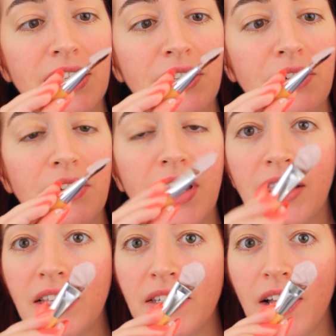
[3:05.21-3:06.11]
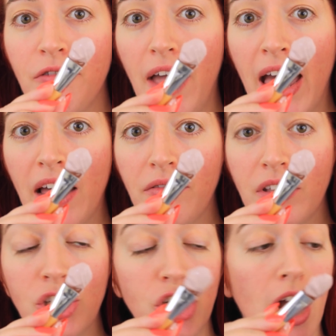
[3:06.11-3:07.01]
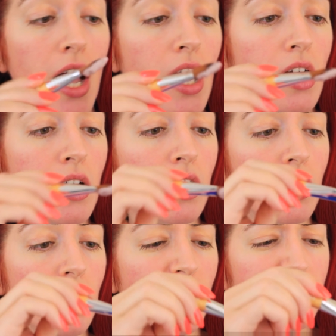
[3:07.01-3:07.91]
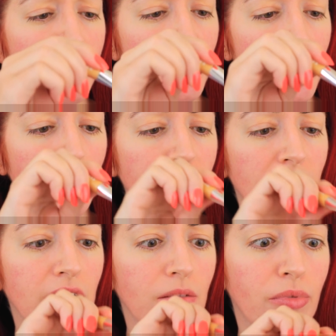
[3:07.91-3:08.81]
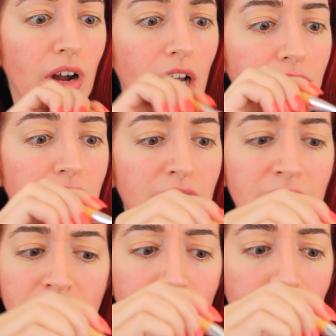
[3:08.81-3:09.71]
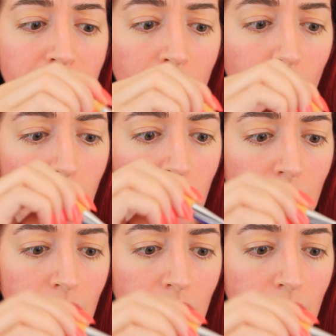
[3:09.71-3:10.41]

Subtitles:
to get this stuff out of the jar, especially with the little brush. That's a huge help.